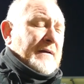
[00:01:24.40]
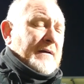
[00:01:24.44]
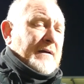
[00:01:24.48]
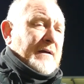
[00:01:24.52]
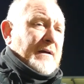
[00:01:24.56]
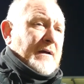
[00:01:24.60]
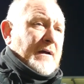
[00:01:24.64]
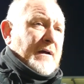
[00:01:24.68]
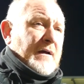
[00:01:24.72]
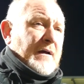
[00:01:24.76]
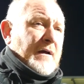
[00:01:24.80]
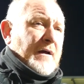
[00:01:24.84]

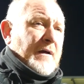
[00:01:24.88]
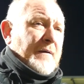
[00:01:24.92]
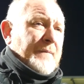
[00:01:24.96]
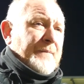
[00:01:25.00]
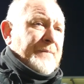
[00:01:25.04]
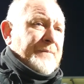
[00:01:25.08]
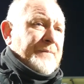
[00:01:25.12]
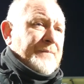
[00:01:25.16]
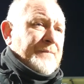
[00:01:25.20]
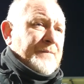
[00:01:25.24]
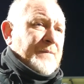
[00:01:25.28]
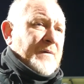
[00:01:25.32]

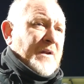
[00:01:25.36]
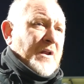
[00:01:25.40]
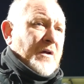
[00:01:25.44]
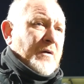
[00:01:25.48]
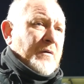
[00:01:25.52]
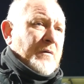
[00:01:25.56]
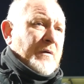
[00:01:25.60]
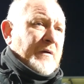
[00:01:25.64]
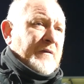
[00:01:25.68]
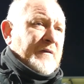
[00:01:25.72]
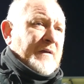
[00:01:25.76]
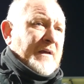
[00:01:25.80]
Um, you
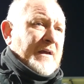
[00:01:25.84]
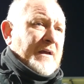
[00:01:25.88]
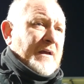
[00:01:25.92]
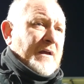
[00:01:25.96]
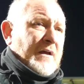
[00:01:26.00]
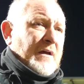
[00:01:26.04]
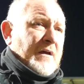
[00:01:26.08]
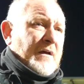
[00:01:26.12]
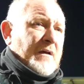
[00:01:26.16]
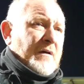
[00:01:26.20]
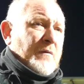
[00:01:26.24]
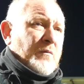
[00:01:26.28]
know, I think
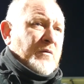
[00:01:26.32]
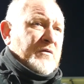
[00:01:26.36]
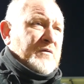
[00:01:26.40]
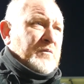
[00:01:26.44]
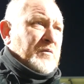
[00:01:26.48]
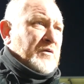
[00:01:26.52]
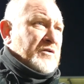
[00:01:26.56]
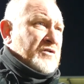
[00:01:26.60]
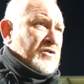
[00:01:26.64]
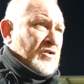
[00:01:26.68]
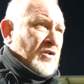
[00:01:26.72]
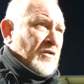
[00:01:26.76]
uh, was
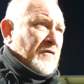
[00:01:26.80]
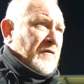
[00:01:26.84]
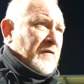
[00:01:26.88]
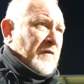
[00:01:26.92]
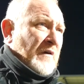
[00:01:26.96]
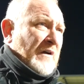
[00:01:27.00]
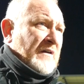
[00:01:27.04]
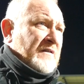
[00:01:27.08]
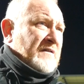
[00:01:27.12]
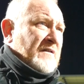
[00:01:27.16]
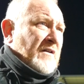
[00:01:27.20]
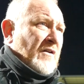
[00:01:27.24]
was good
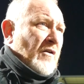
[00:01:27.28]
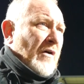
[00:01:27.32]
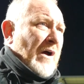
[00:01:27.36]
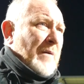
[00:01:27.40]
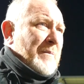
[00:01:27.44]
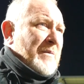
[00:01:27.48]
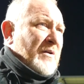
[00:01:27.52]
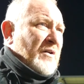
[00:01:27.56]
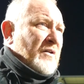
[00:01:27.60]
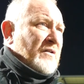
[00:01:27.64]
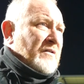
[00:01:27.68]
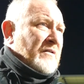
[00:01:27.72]
for us tonight
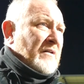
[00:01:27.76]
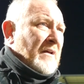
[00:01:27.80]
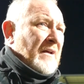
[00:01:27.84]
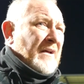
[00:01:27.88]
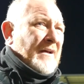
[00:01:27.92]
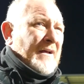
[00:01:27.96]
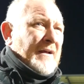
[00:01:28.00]
because